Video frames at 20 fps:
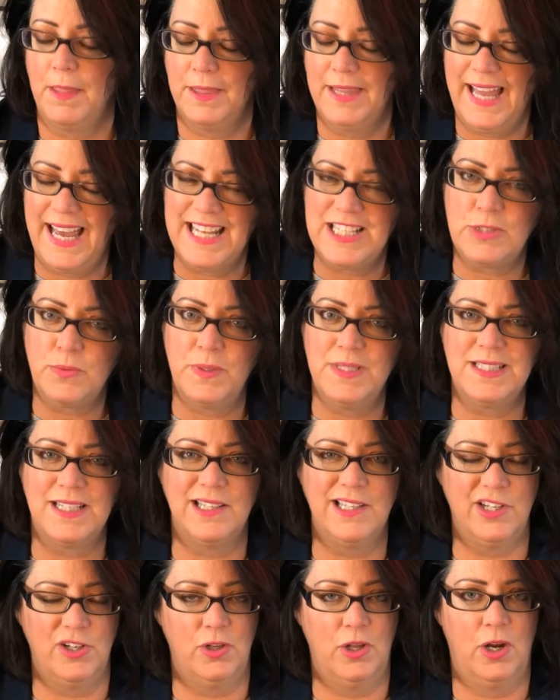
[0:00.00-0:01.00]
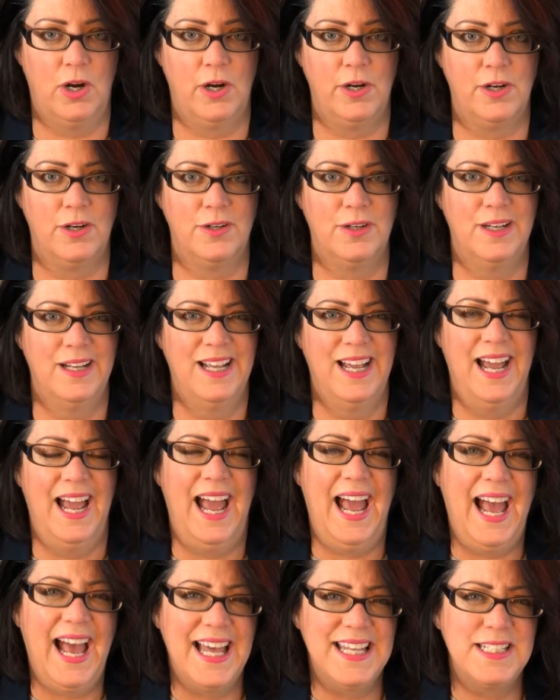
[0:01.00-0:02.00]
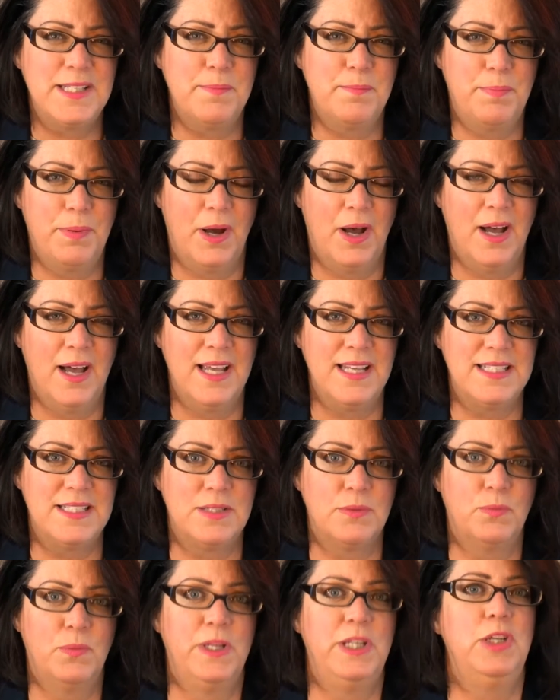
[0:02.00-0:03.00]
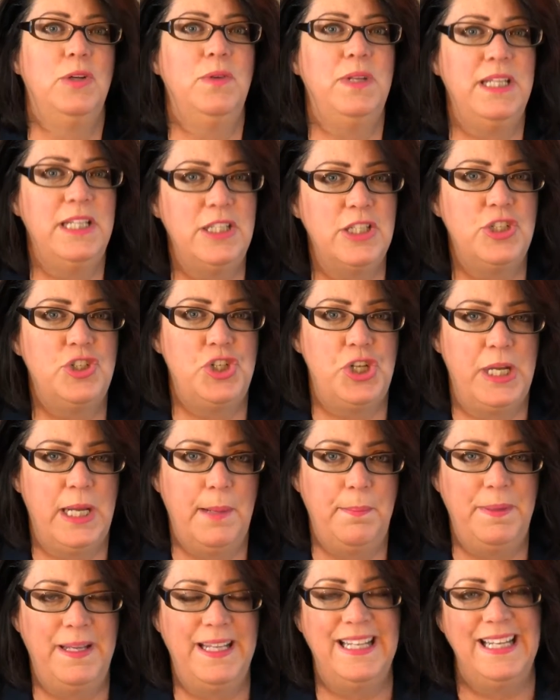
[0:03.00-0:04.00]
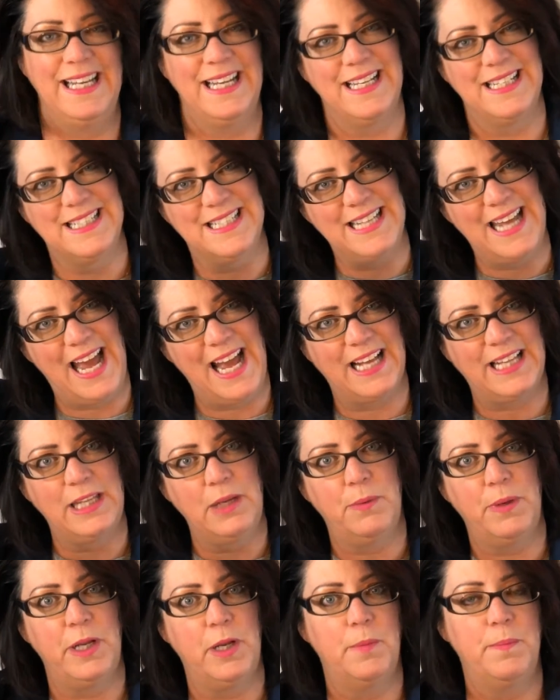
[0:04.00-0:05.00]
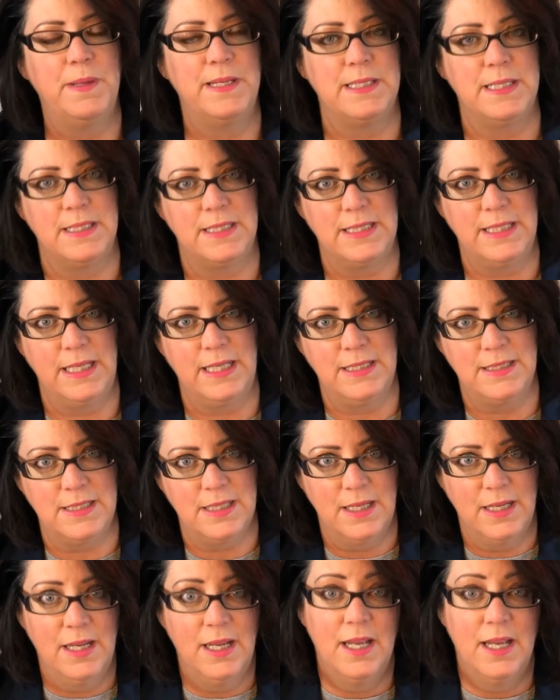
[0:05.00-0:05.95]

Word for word: The last one's a little harder. As a boss, when you need to champion exactly what your business needs,